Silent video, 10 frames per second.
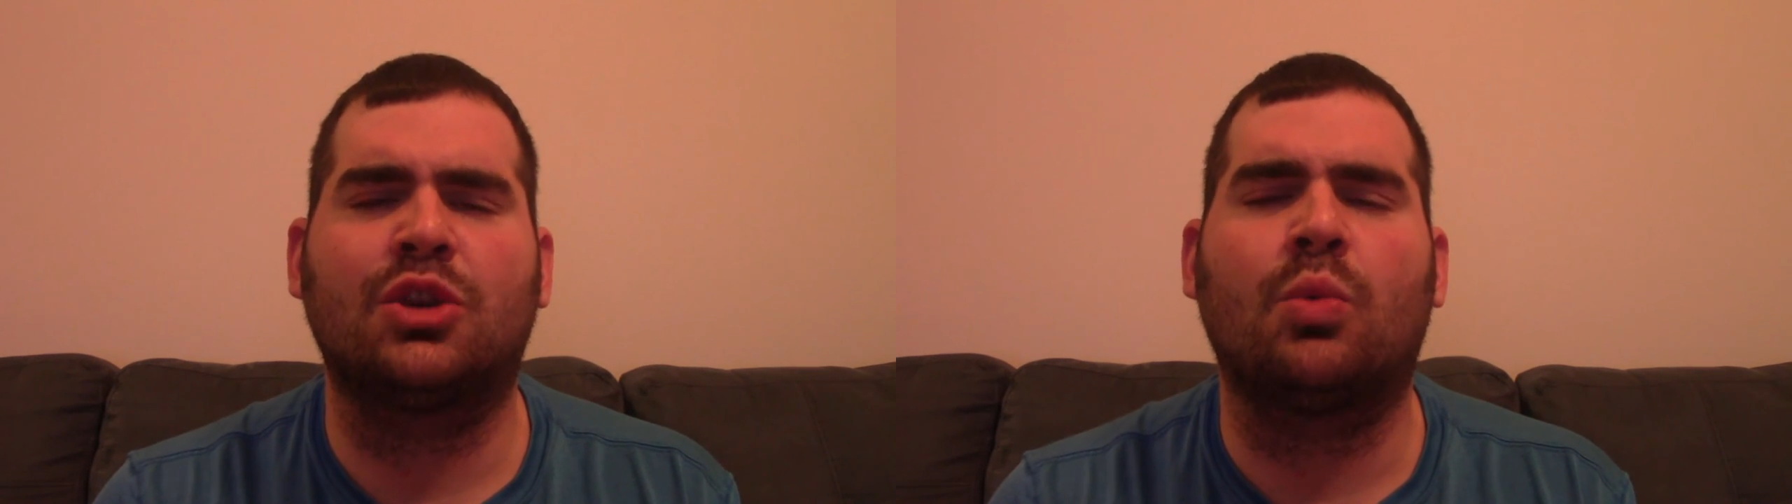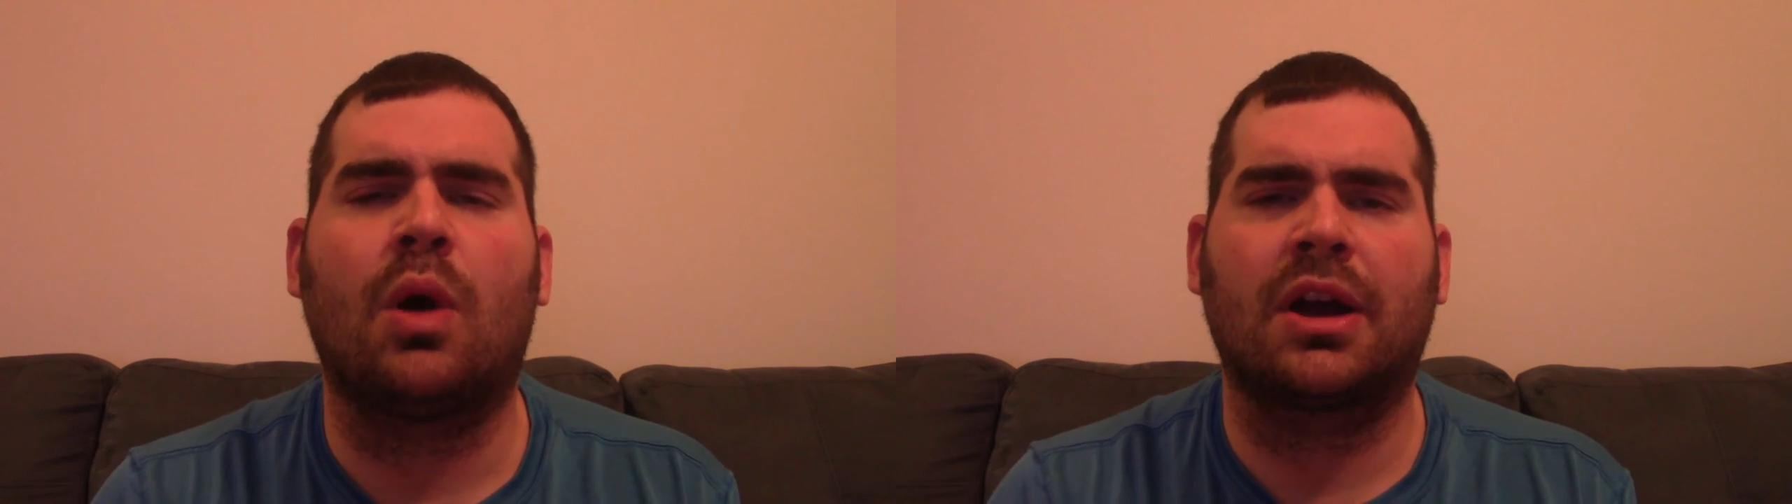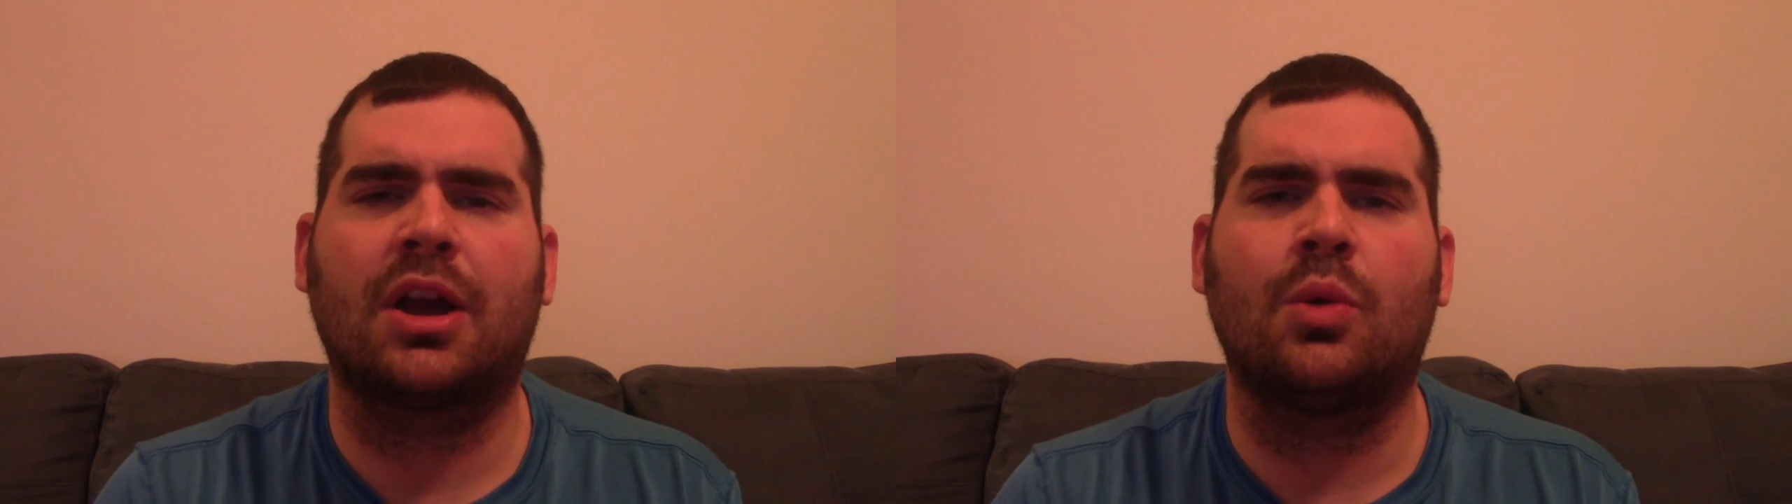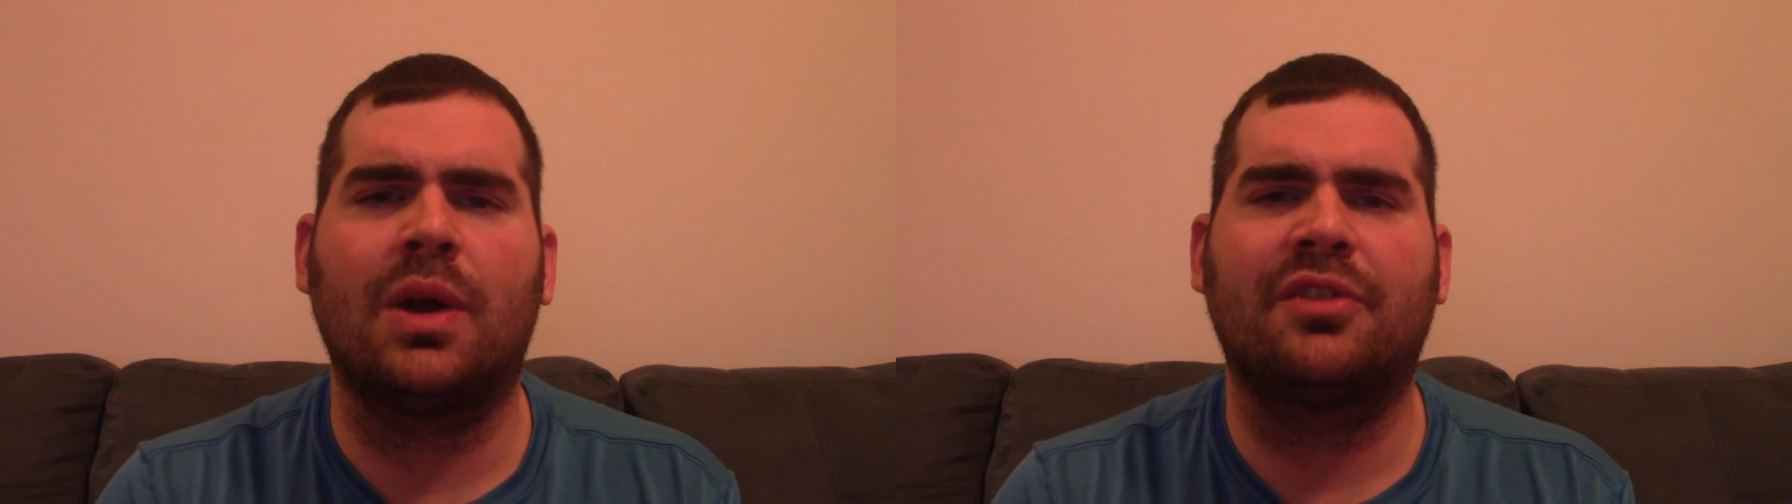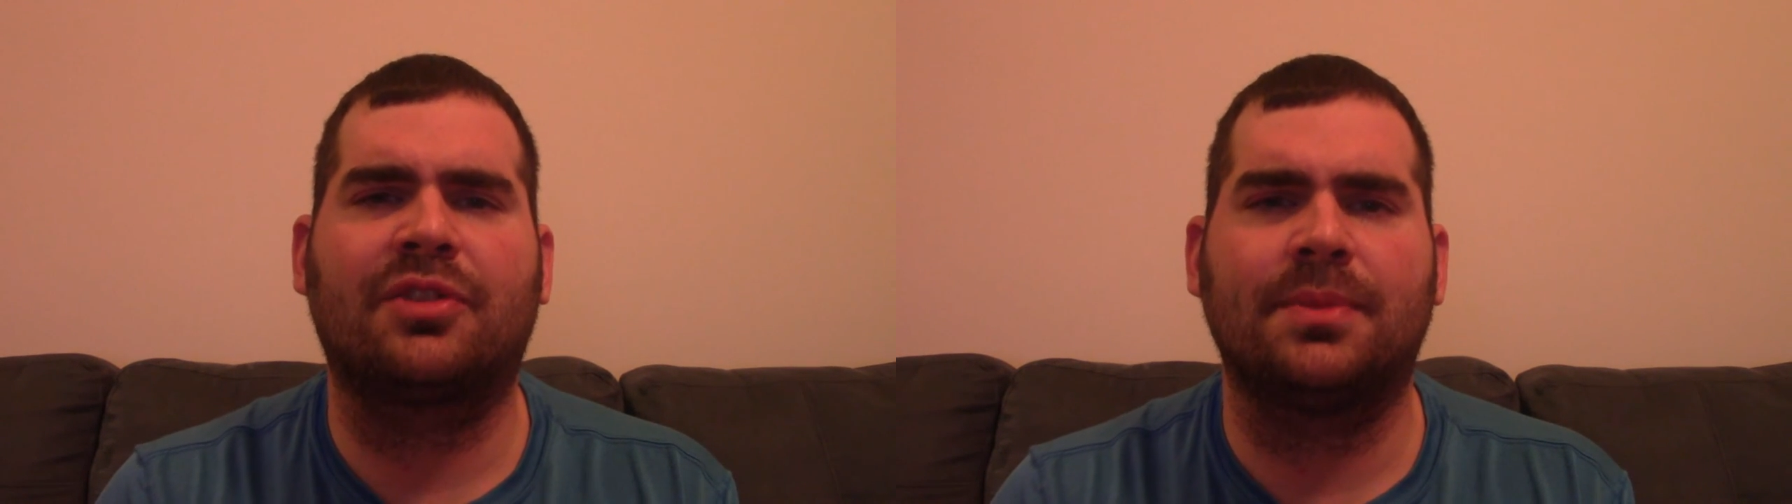to walk
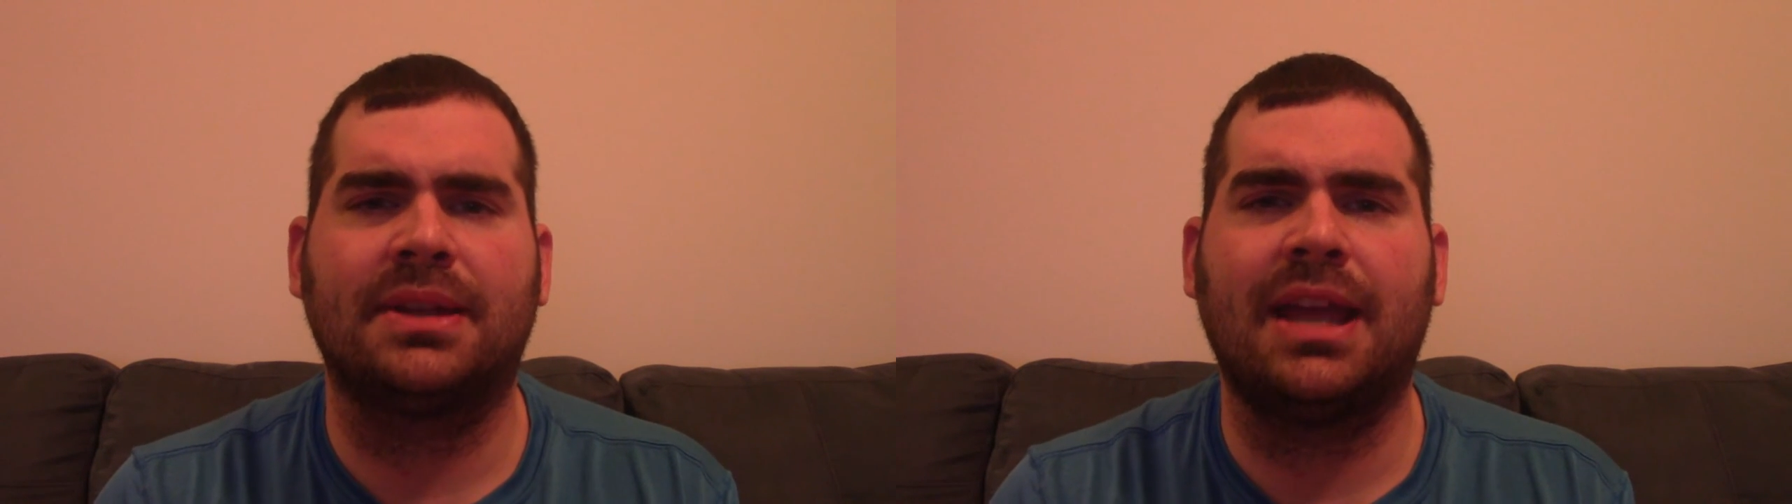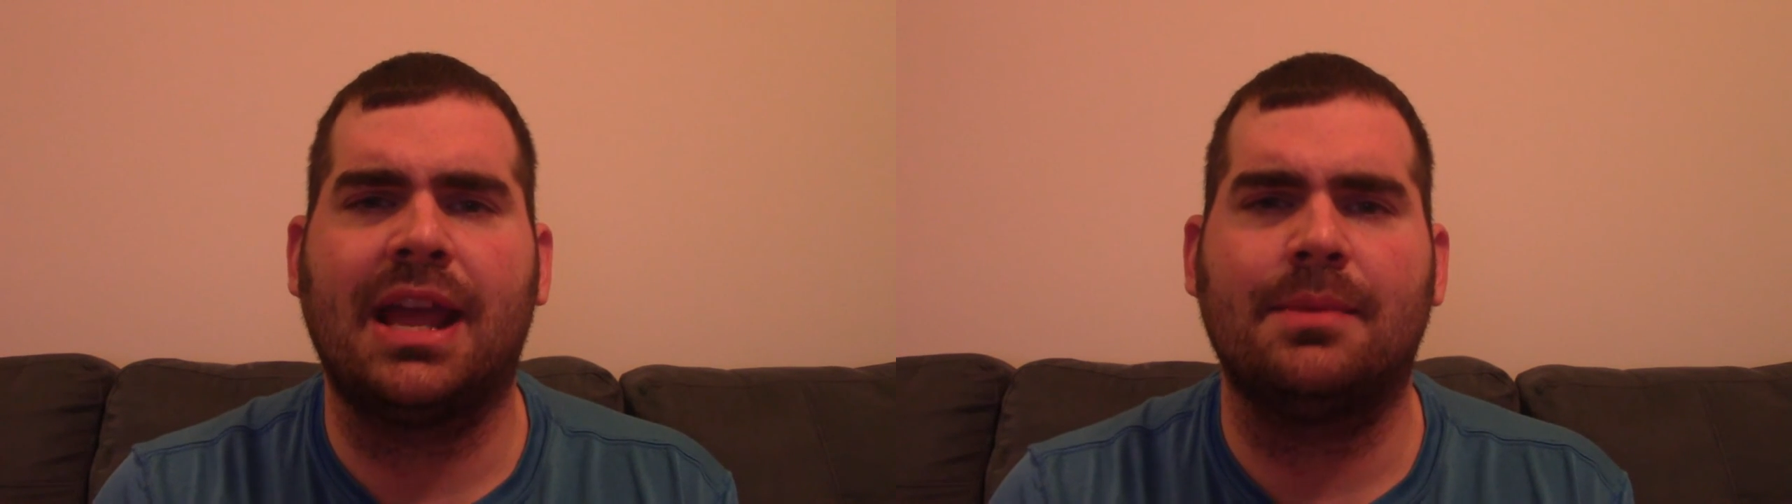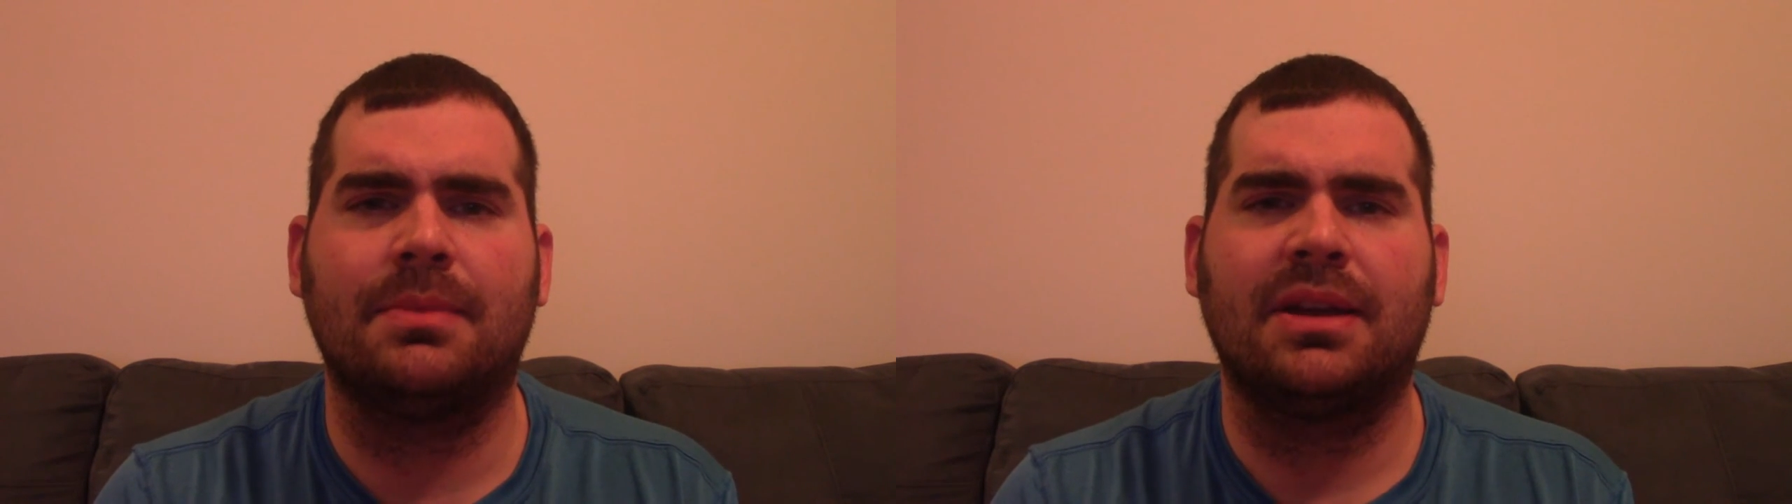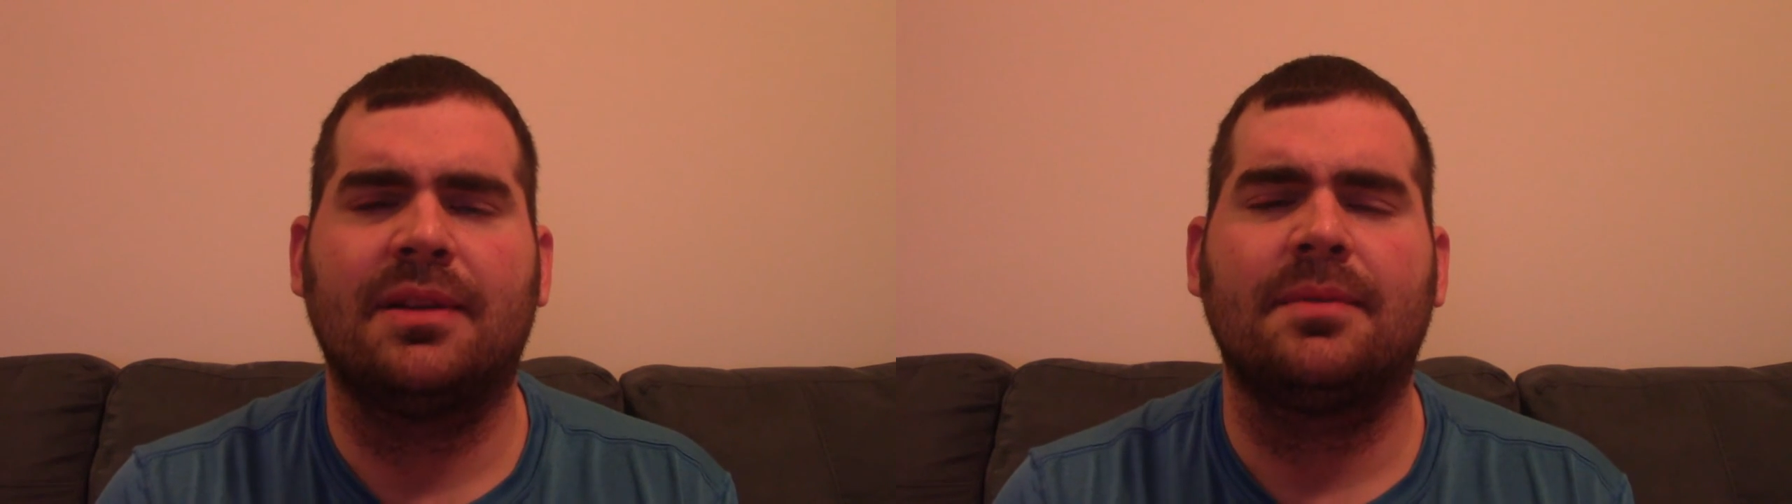away from the game.